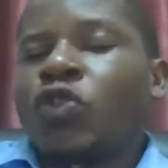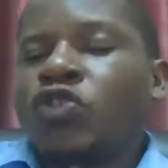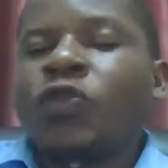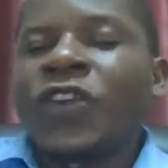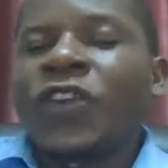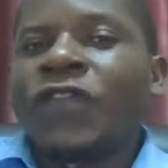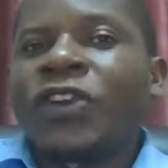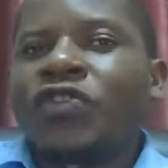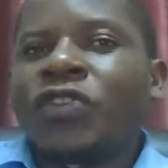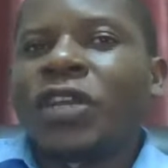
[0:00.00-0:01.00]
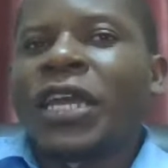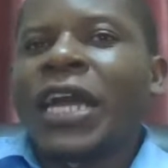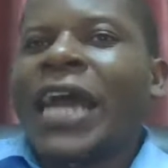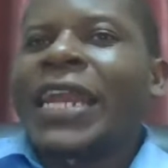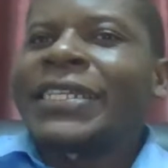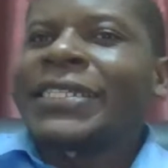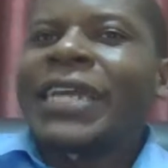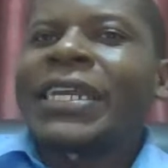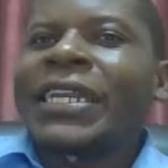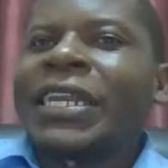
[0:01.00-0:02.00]
and control of
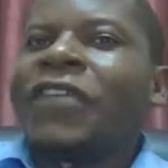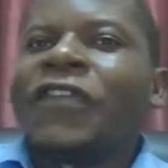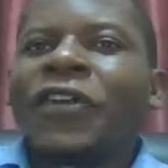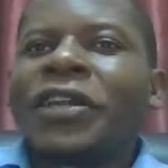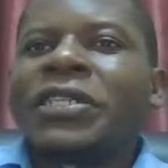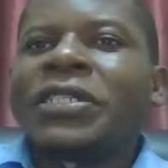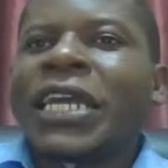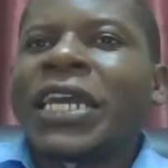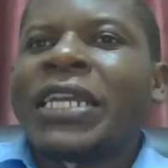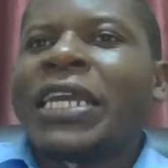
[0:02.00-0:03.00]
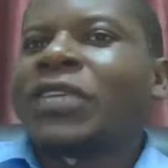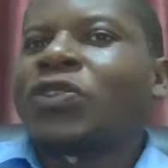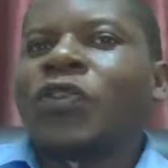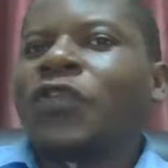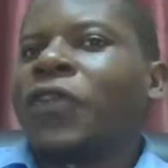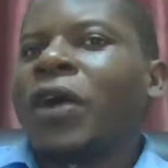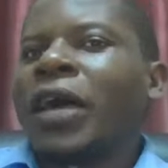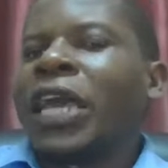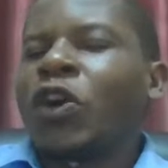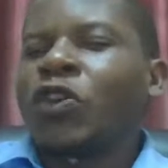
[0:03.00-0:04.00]
inventory, understanding the different
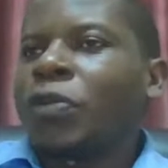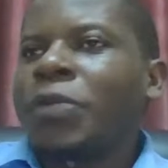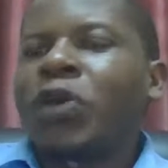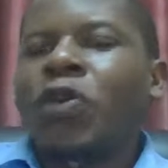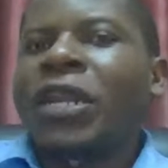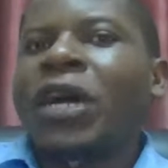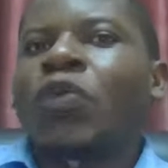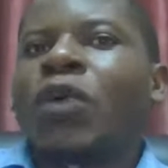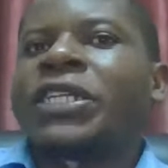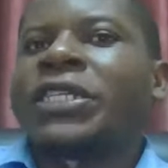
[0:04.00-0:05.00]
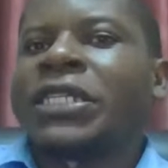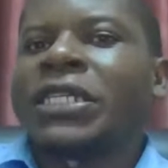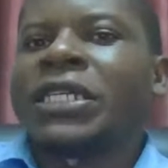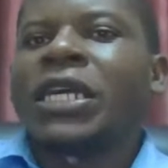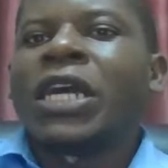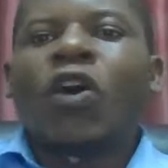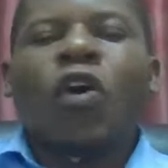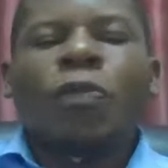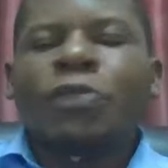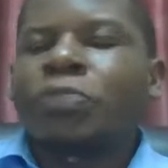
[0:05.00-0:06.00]
techniques of economic order
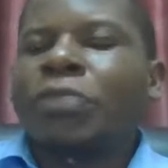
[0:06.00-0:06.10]
quantity,